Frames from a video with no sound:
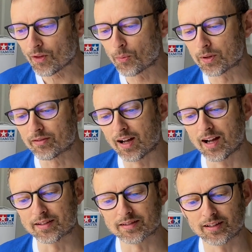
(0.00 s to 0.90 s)
We've
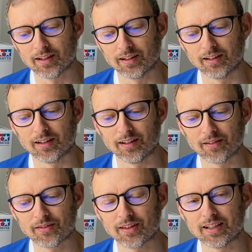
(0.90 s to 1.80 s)
had
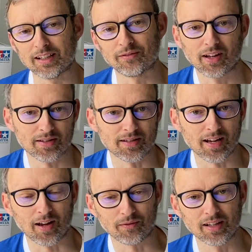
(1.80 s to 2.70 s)
the Fast
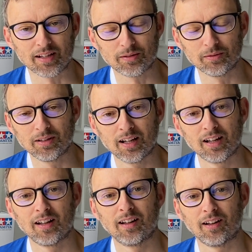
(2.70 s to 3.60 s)
Attack vehicle
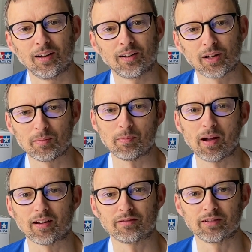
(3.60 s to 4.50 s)
coming
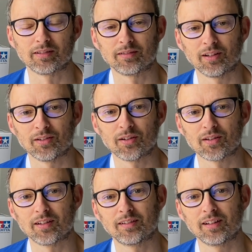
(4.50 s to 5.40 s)
back for
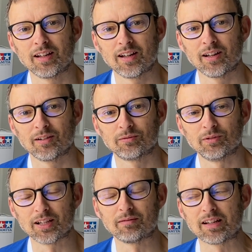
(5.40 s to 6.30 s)
another
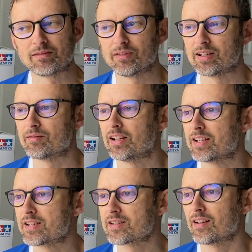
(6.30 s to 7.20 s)

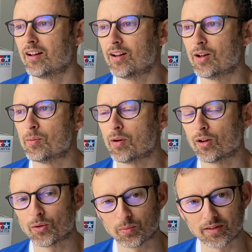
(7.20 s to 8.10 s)
re-release,
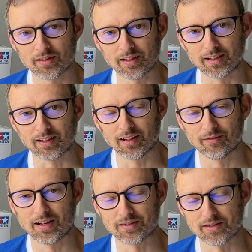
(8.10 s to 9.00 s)
along with the
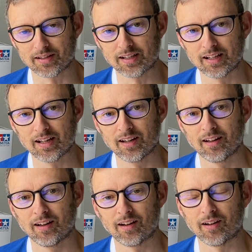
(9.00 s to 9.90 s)
Avanti,
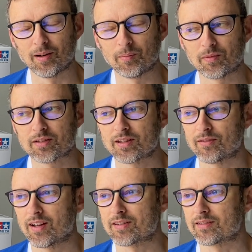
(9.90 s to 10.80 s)
the
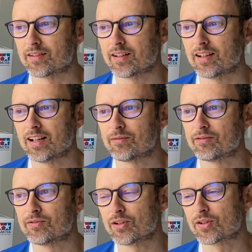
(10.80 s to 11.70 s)

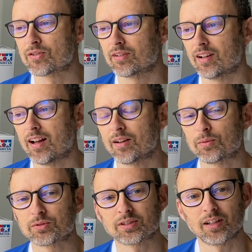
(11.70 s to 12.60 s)
2011 version, and
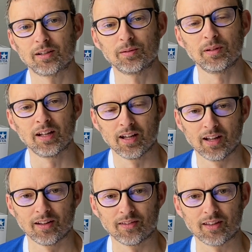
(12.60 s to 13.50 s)
also
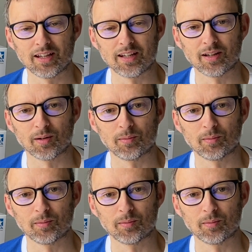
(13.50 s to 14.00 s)
the